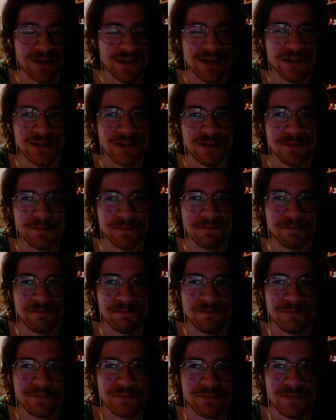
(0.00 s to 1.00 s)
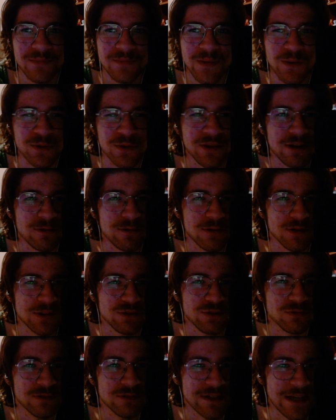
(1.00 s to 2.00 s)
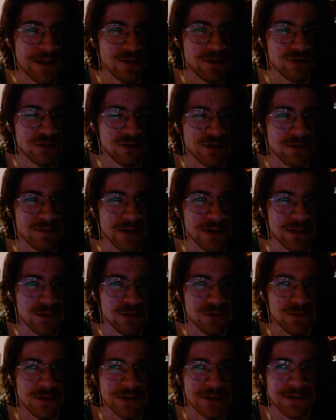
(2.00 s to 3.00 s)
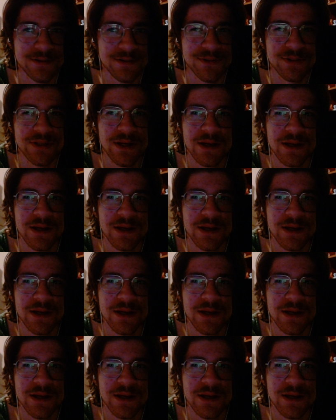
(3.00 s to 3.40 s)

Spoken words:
Or they were a creation of the old ones.